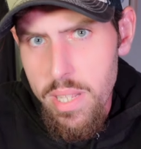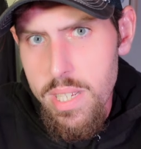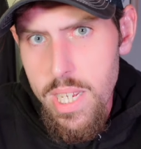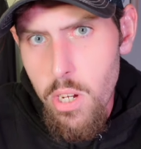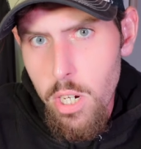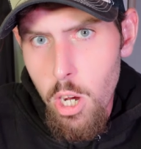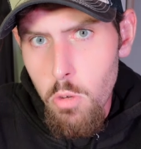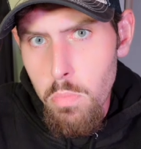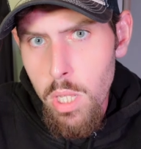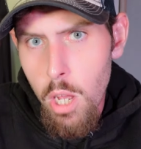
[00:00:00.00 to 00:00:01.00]
the secret
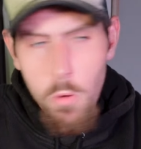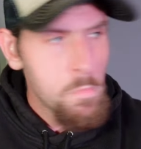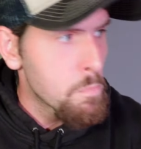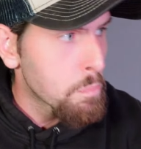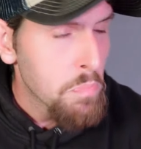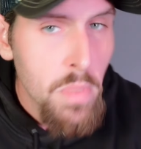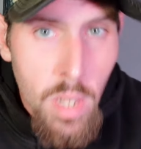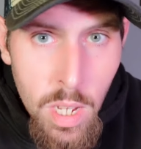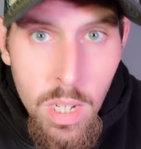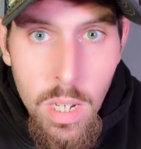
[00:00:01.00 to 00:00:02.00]
code below.
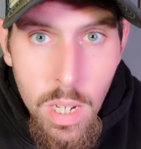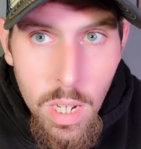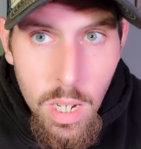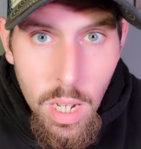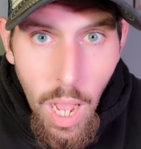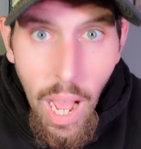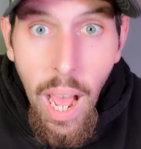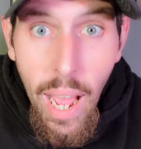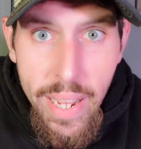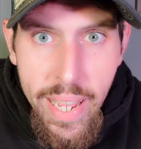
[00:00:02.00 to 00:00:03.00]

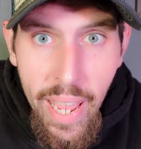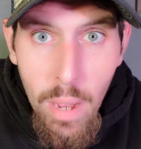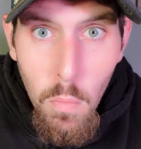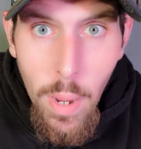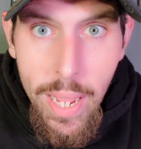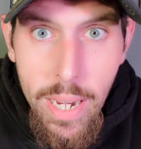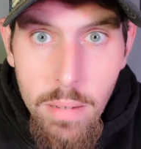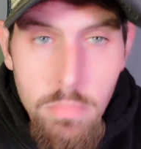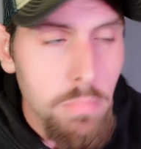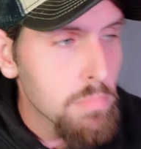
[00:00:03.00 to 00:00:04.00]
I can't wait.
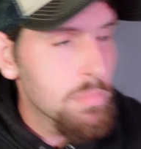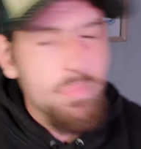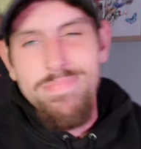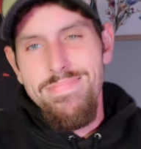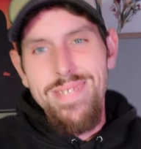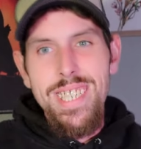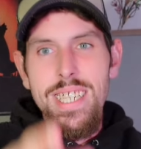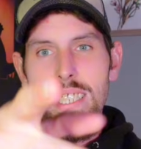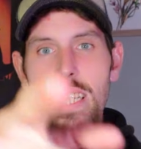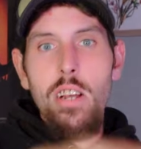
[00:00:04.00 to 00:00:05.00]

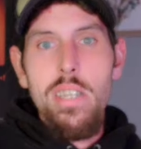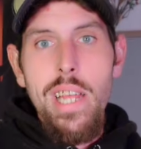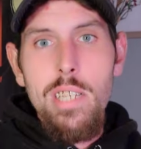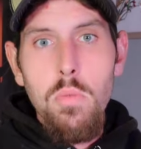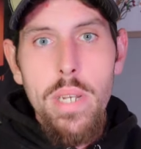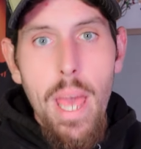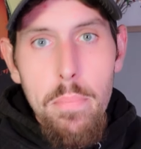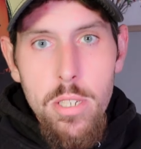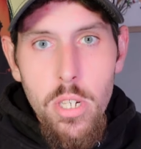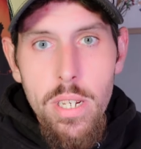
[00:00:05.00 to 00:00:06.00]
See you on the next one. Happy
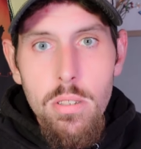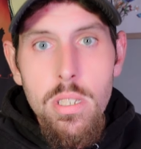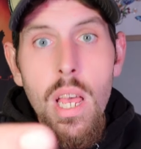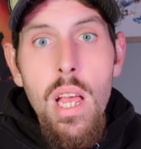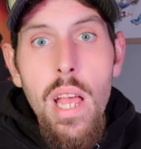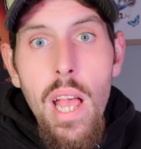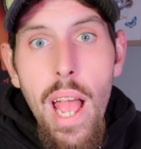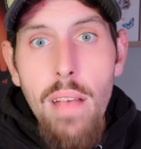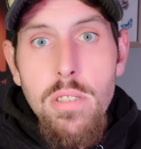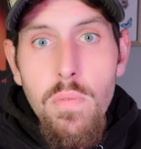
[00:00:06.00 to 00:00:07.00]
trails.
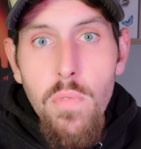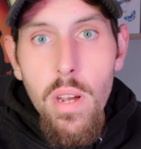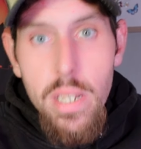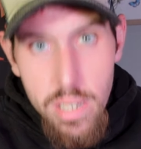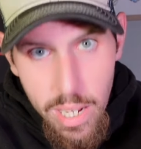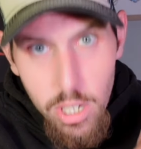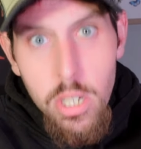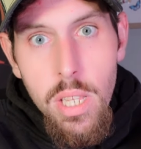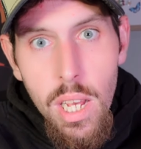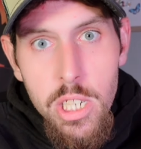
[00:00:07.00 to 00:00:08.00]
Have some fun.
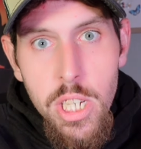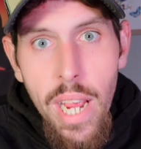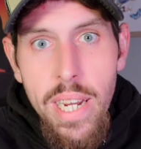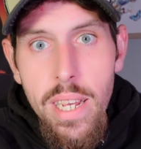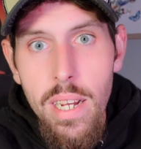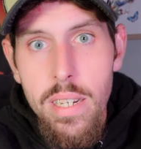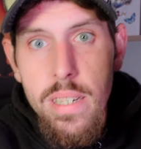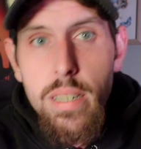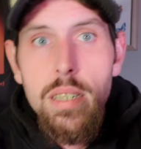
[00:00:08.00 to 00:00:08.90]
Good luck shiny hunting.